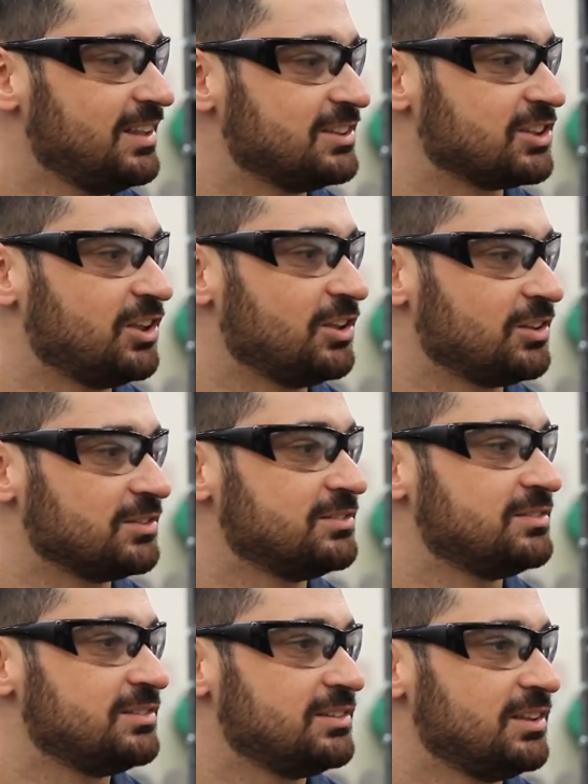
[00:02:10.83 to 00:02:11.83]
it's all
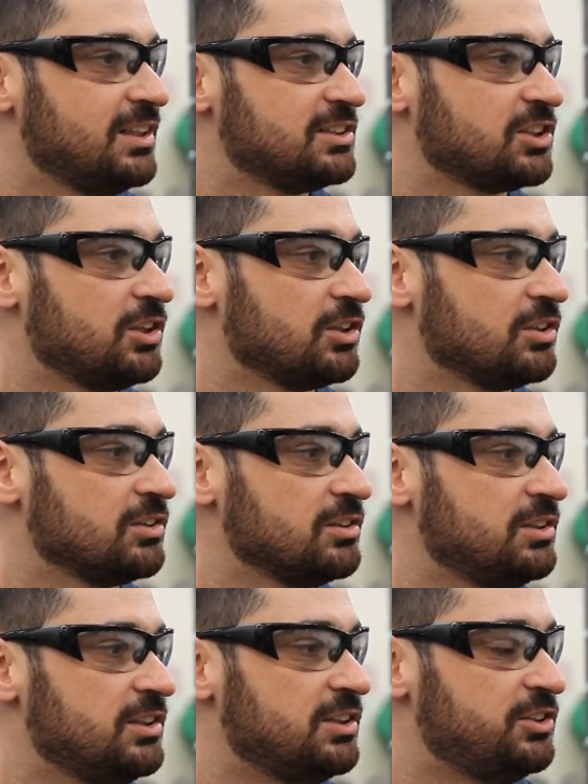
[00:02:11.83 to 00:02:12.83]
it's all
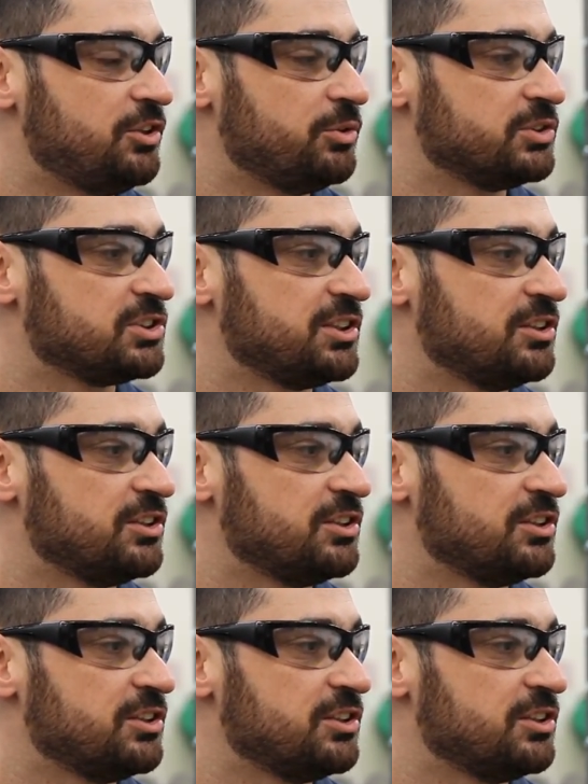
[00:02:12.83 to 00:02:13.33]
continuously